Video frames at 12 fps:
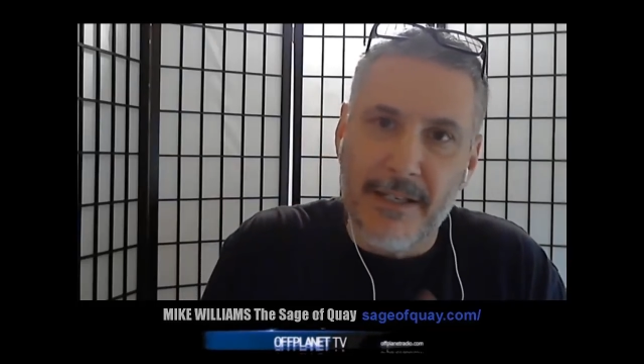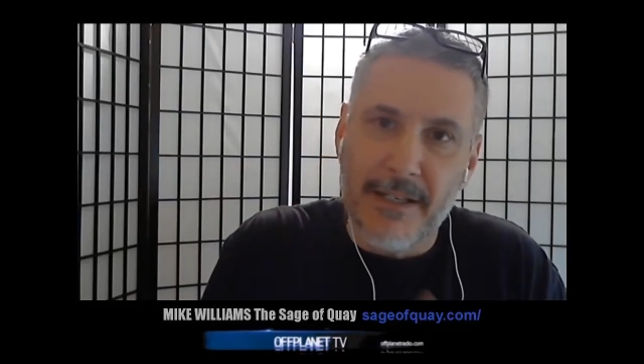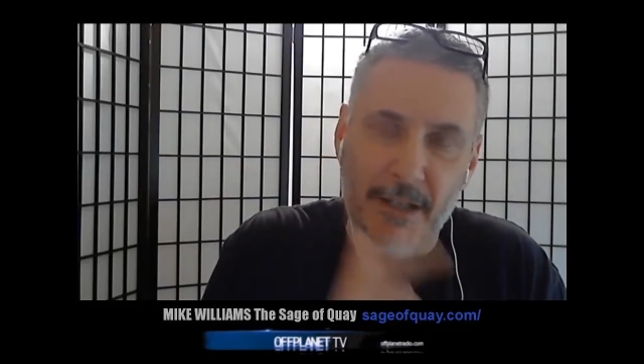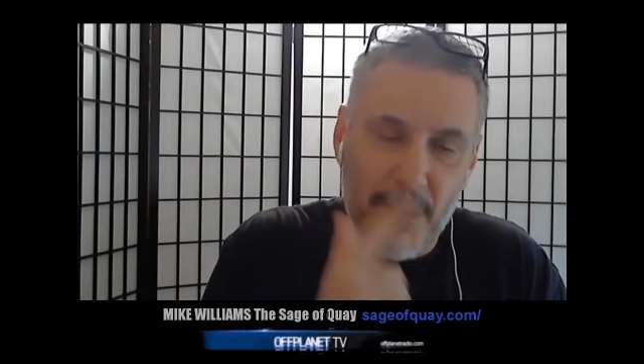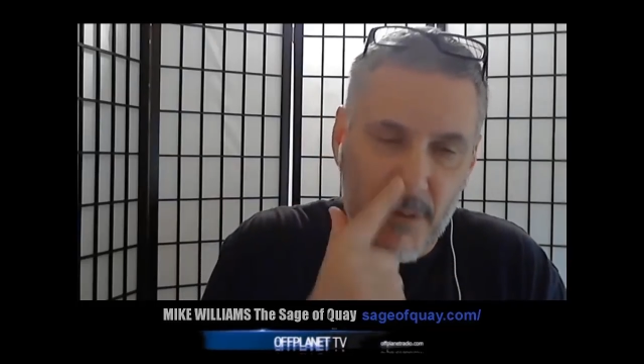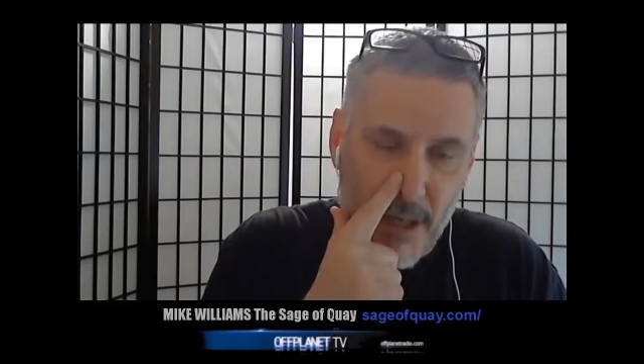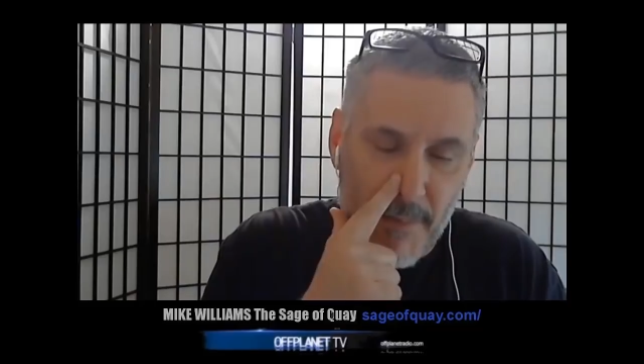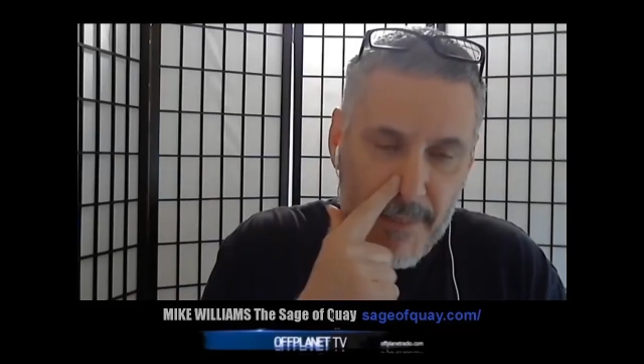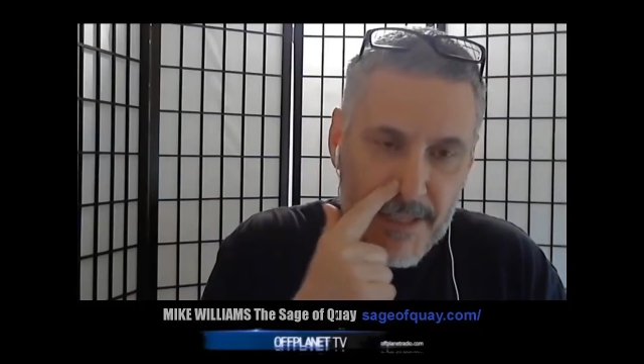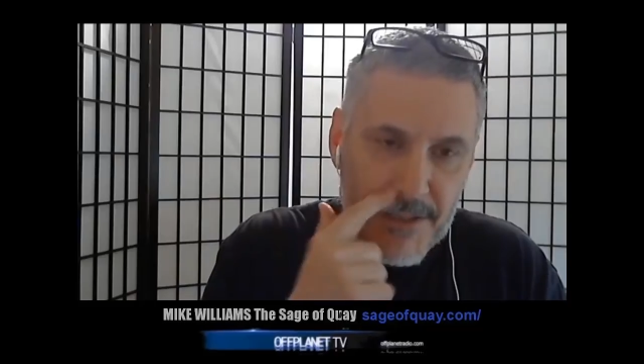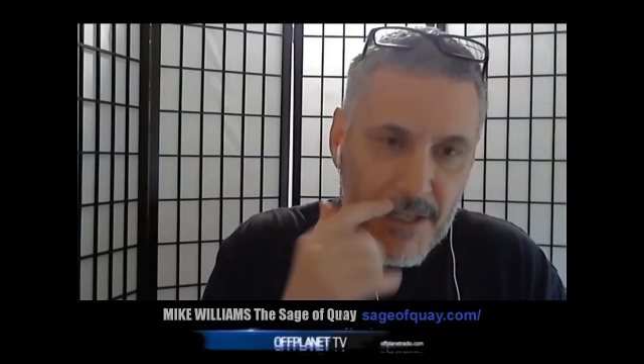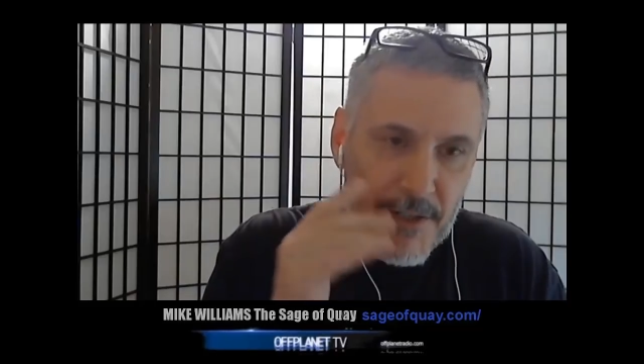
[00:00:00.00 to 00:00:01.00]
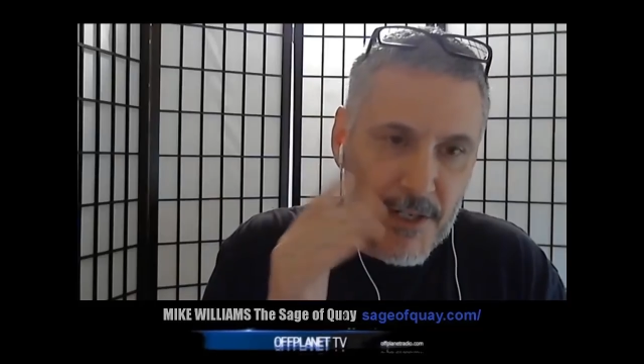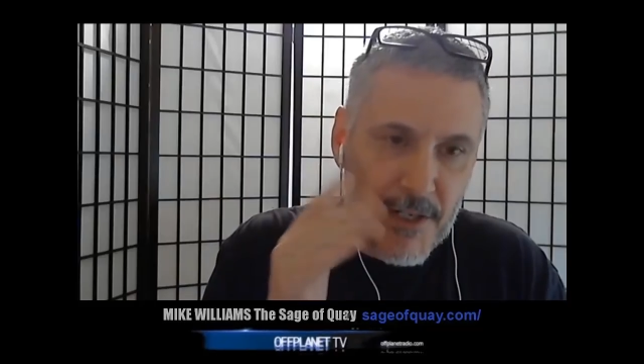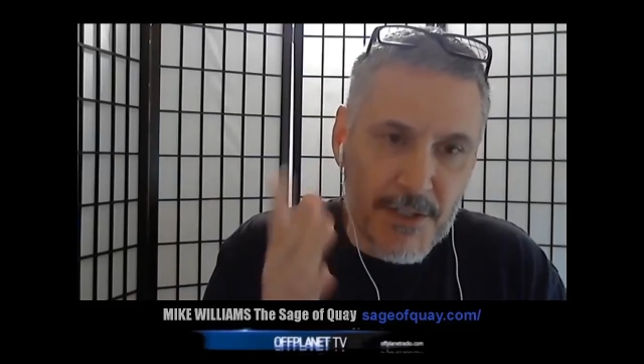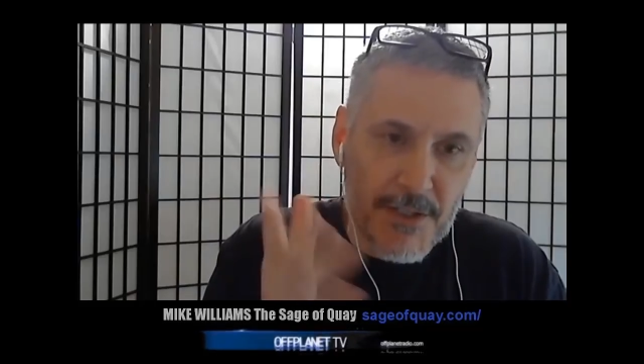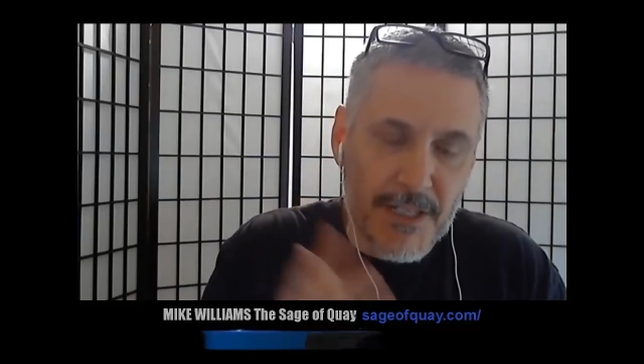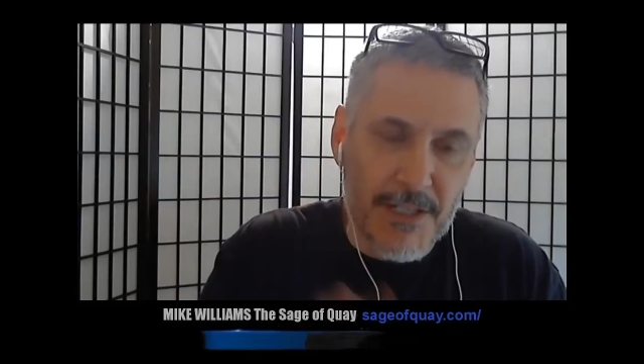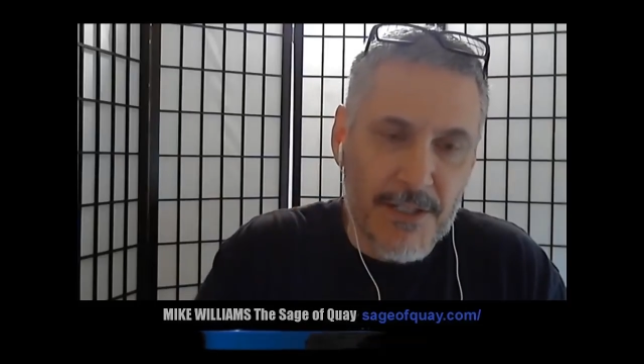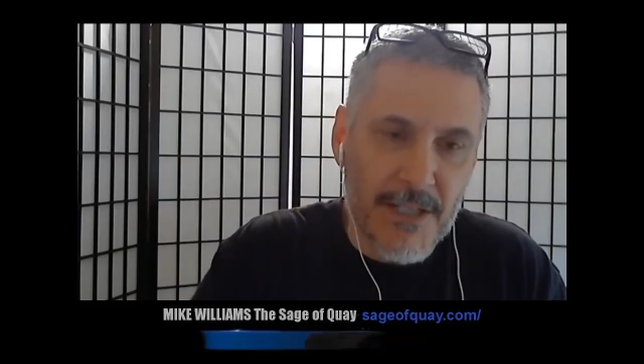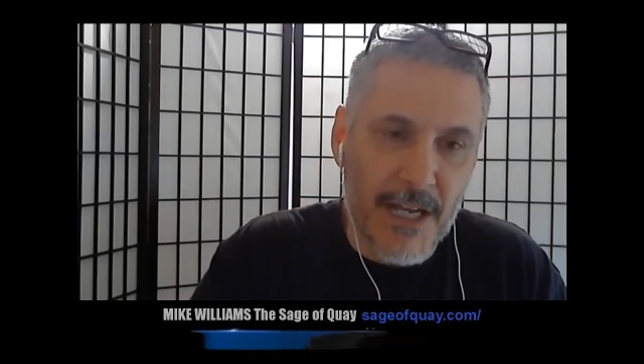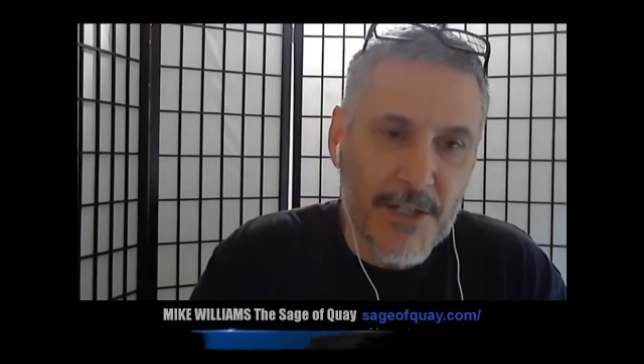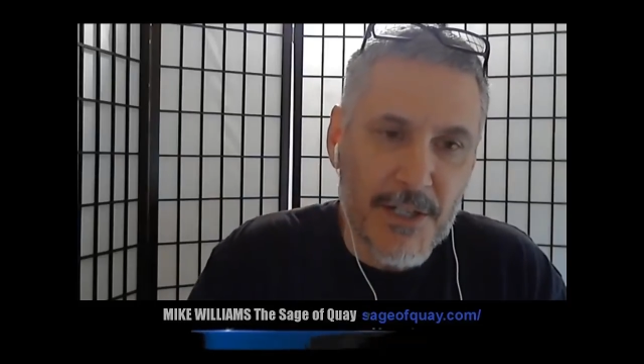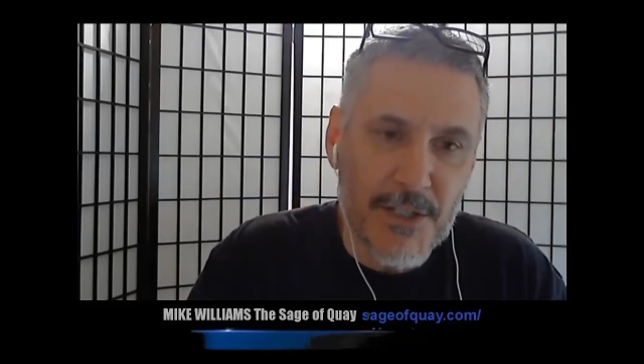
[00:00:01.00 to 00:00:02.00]
you know i mean it's not just it's
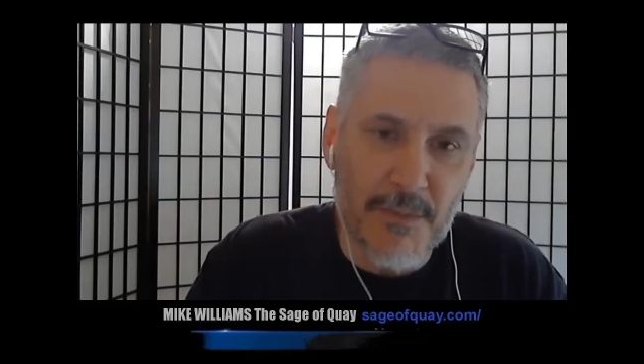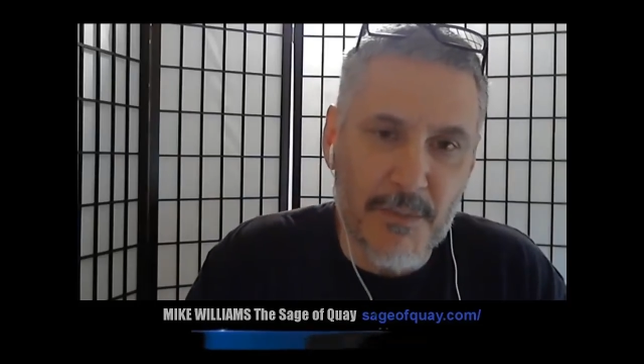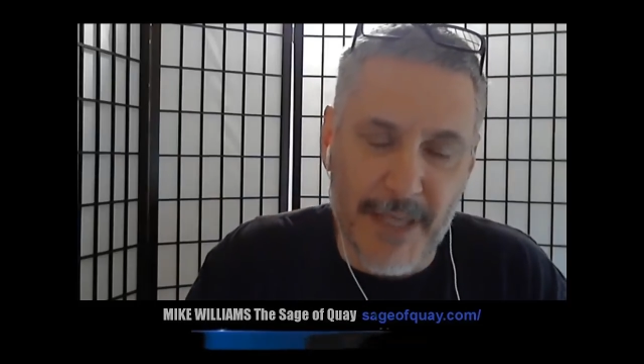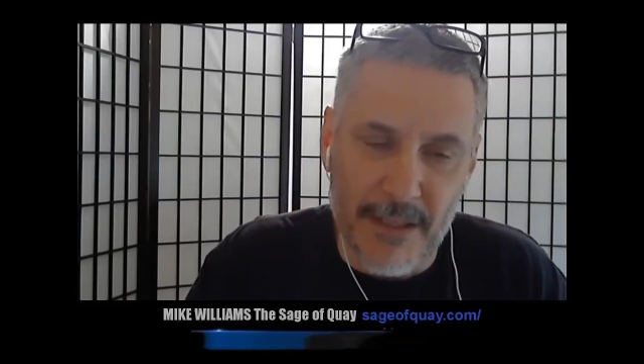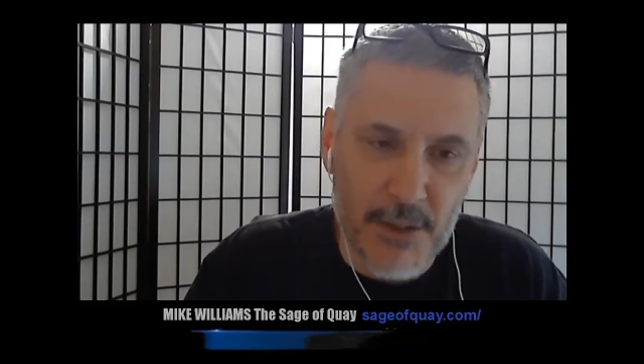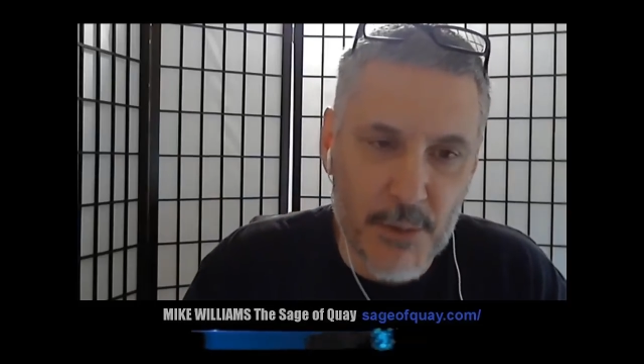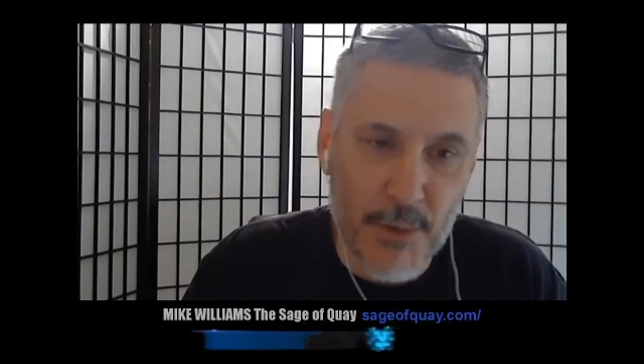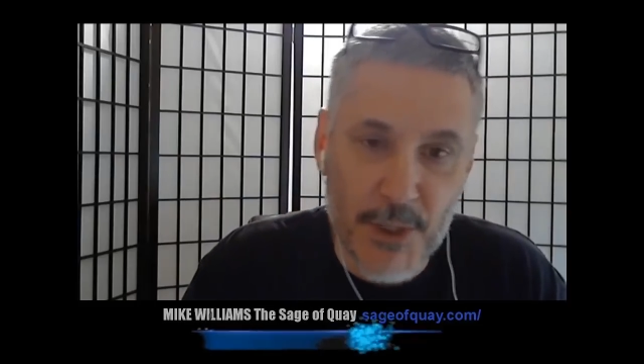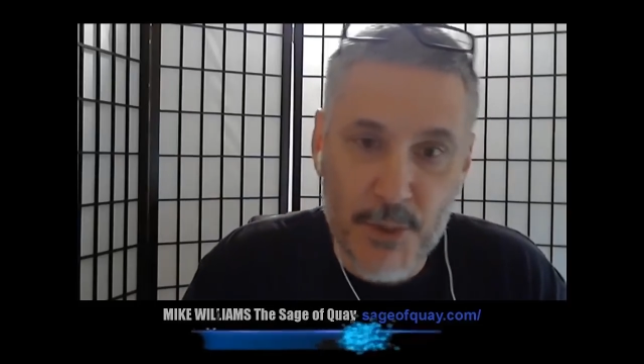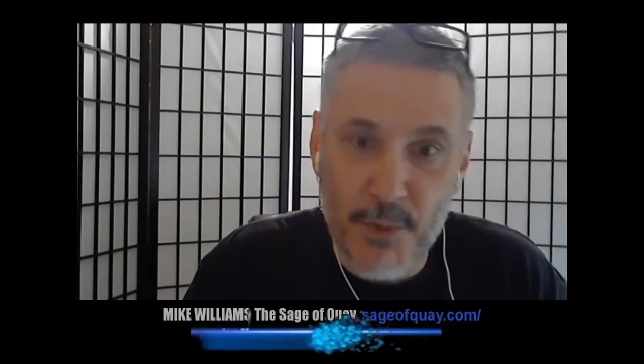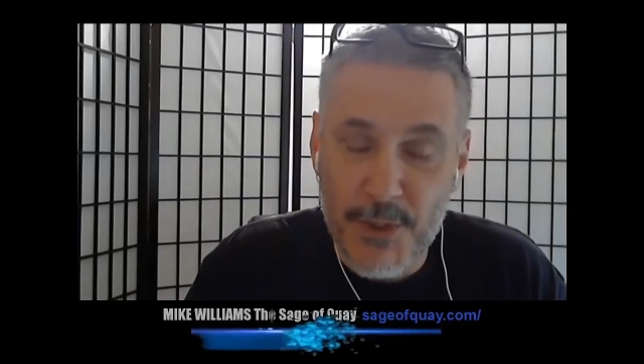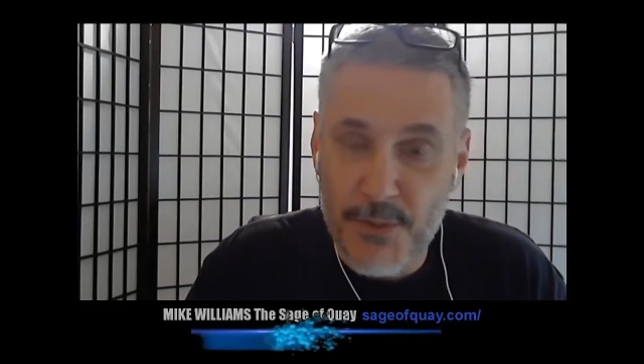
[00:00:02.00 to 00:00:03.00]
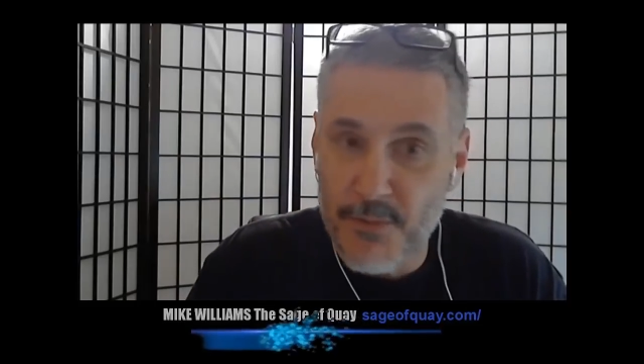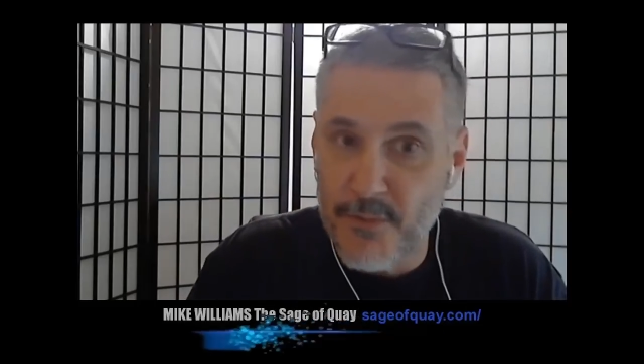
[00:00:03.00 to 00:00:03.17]
not just the beatles which was